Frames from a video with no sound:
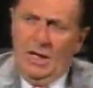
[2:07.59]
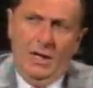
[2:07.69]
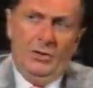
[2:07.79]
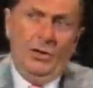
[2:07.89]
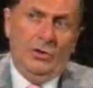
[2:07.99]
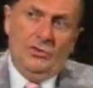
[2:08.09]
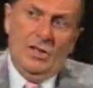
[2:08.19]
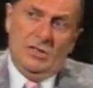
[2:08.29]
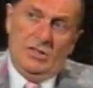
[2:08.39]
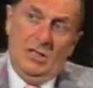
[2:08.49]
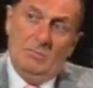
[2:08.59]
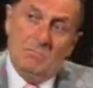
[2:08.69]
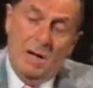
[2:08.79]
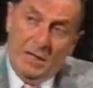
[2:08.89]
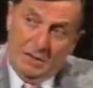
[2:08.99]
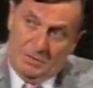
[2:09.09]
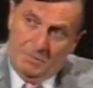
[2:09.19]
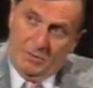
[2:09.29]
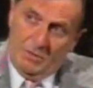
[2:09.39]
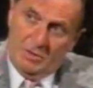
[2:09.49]
and not just in my
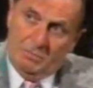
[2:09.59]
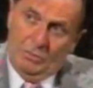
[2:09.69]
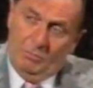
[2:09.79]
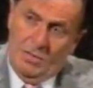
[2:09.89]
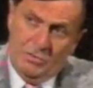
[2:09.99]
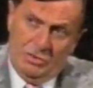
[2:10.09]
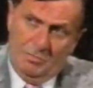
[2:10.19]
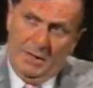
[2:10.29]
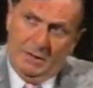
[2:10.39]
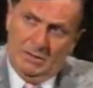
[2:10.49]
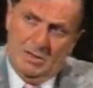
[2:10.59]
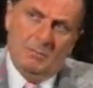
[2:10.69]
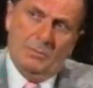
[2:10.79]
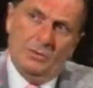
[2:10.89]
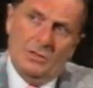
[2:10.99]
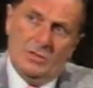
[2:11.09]
experience, but most of my contemporaries